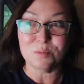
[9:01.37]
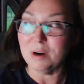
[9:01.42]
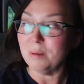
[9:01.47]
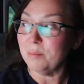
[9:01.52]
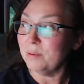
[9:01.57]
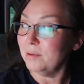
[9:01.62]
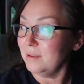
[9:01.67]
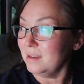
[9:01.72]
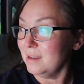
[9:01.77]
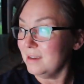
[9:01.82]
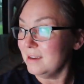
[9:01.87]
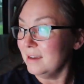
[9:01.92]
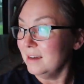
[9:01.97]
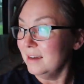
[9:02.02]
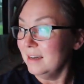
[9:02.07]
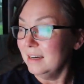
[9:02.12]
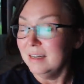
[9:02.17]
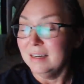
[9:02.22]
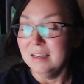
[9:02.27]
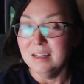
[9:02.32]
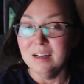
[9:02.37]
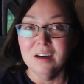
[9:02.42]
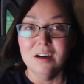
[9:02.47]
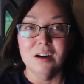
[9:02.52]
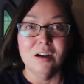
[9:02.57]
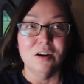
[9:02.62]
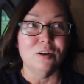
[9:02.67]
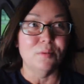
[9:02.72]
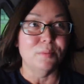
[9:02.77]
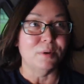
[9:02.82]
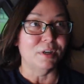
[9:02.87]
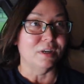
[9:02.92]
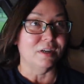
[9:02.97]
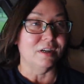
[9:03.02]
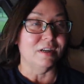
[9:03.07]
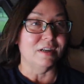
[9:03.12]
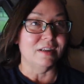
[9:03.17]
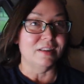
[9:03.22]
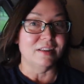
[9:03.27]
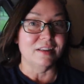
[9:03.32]
properly. Oh my
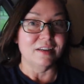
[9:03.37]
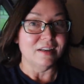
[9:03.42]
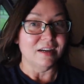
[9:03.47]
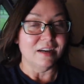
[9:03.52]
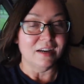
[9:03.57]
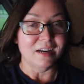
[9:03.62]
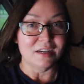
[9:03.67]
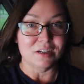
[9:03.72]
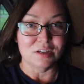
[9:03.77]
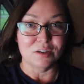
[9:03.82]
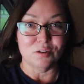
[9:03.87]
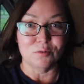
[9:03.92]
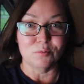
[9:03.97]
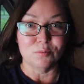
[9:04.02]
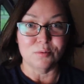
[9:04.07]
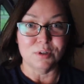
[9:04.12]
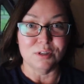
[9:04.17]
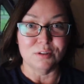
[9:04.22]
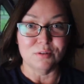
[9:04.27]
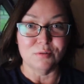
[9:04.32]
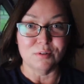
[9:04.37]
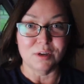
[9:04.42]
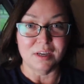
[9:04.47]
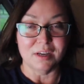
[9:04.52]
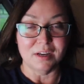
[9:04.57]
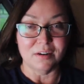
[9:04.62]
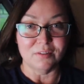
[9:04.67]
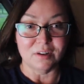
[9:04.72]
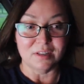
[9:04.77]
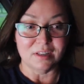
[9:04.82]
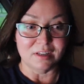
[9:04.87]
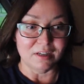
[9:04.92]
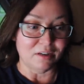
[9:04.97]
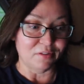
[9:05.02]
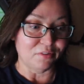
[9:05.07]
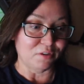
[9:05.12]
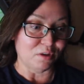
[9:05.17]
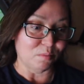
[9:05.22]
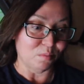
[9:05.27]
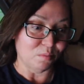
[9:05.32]
God, and then I had to go relocate everything
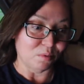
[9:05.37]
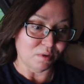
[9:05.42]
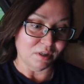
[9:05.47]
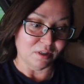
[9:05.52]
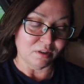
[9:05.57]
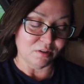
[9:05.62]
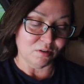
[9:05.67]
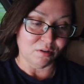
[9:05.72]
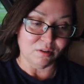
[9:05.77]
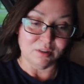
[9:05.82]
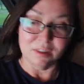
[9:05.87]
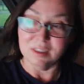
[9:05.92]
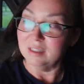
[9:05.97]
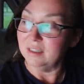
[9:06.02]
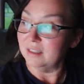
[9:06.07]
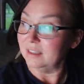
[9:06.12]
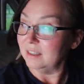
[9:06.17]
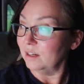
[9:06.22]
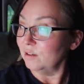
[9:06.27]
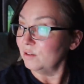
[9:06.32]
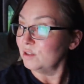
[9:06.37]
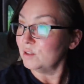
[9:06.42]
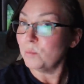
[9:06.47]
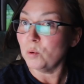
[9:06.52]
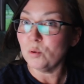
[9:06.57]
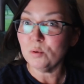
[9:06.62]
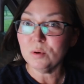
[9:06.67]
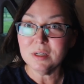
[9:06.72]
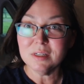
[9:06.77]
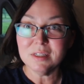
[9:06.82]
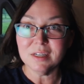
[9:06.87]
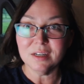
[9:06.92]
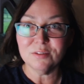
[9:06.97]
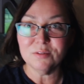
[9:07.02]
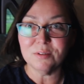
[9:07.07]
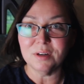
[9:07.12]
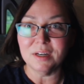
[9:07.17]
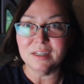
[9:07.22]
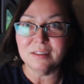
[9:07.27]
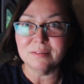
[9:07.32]
out there and bring it all in. And now it's pouring down
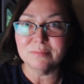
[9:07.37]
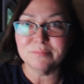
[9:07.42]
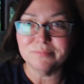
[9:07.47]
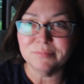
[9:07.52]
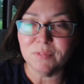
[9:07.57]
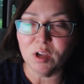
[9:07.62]
rain